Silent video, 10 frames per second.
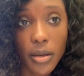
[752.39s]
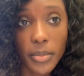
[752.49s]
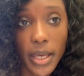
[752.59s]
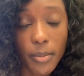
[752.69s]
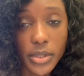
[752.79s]

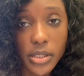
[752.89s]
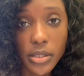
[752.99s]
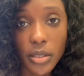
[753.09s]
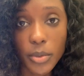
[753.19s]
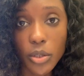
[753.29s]
campus is
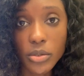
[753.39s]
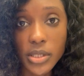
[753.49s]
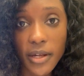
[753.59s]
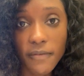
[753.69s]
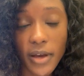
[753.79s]
gonna be
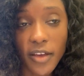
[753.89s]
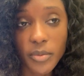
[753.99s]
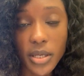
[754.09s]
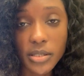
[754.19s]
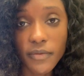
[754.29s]
closing at 5
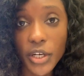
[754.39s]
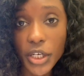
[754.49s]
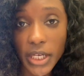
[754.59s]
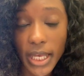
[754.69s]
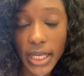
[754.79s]
because of the
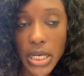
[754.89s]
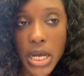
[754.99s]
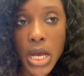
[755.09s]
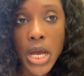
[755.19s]
hurricane.